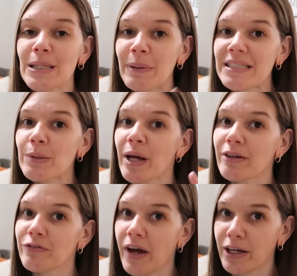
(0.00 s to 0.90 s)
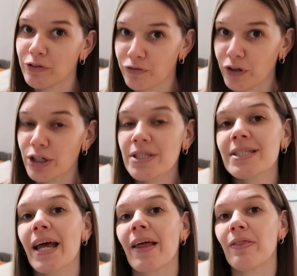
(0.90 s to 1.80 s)
so I'm gonna see what I can find
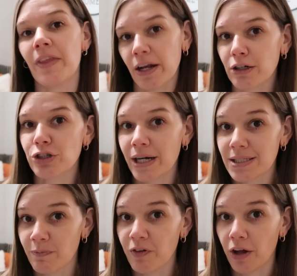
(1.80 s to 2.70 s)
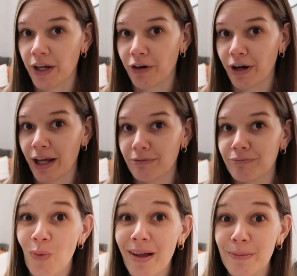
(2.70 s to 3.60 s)
first and then I'll try some fall decorating.
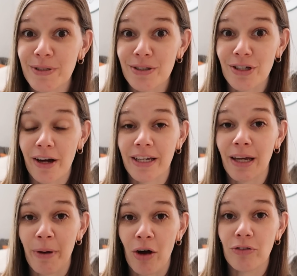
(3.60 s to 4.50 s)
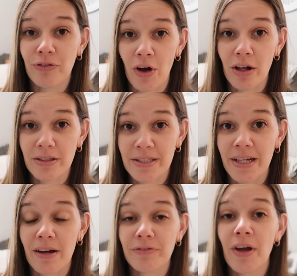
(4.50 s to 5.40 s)
While I'm still talking about fall
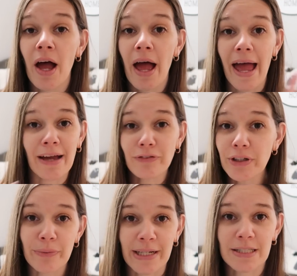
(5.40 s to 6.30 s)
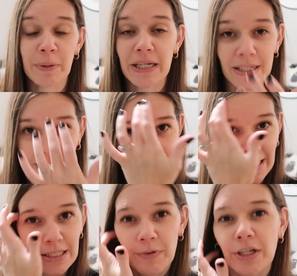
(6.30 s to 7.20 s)
stuff, Every recipe in
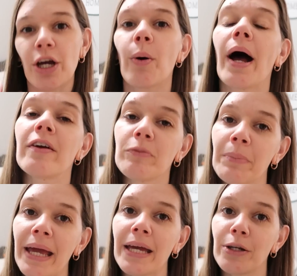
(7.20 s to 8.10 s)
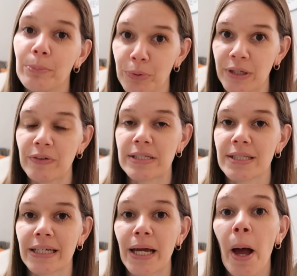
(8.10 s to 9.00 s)
today's video I've made
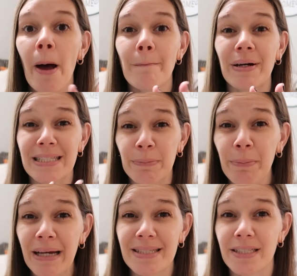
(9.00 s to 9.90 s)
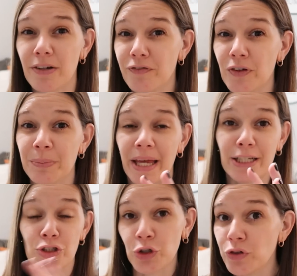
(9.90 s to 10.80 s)
previously, but some of my stuff from
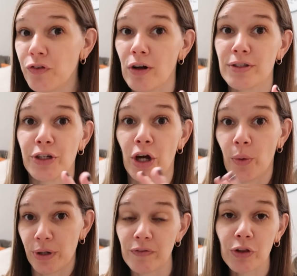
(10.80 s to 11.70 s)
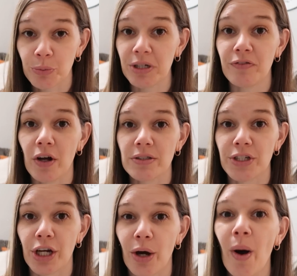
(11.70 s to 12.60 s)
like two falls ago or even three
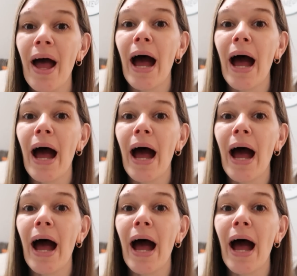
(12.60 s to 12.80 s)
falls ago,